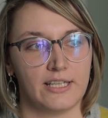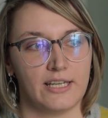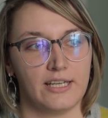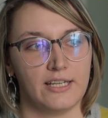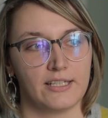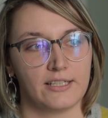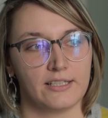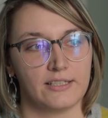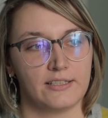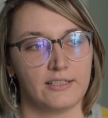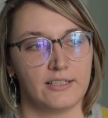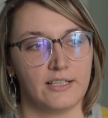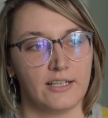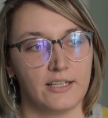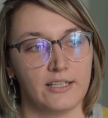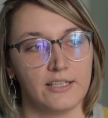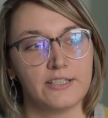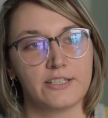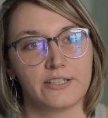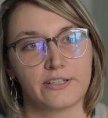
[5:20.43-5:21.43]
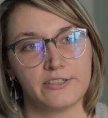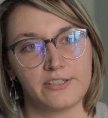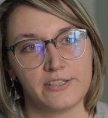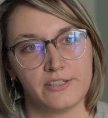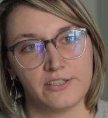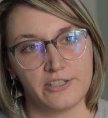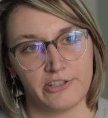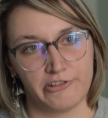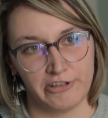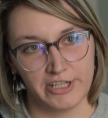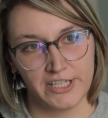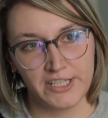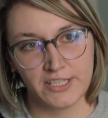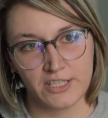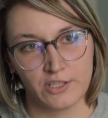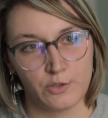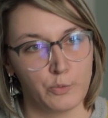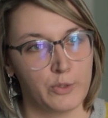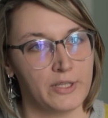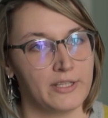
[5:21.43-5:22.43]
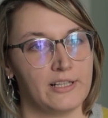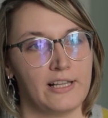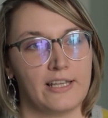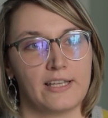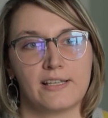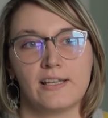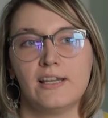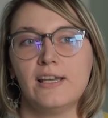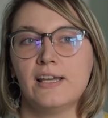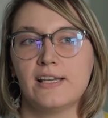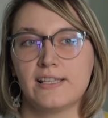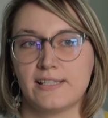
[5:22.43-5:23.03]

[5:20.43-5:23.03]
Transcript: take into consideration when, like,